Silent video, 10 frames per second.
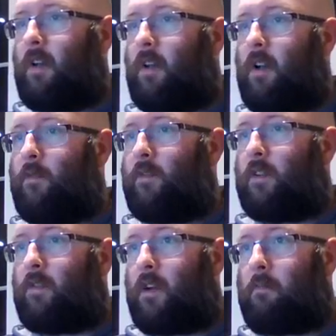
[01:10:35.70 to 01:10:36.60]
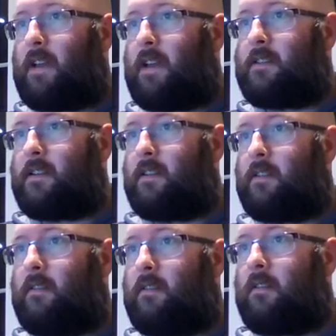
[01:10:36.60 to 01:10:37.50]
Hopefully I've got the right
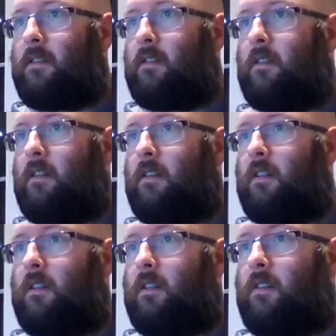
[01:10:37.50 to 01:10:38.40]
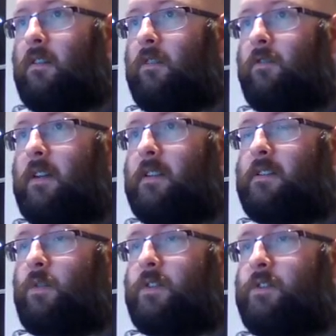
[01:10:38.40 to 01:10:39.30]
pacing. throughout
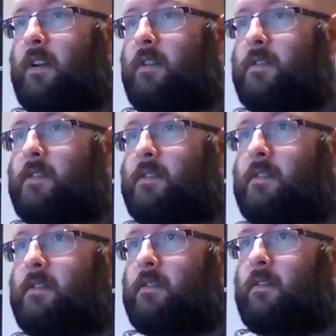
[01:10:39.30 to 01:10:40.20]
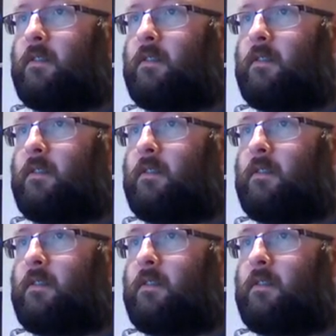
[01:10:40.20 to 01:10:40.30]
these quiz rounds.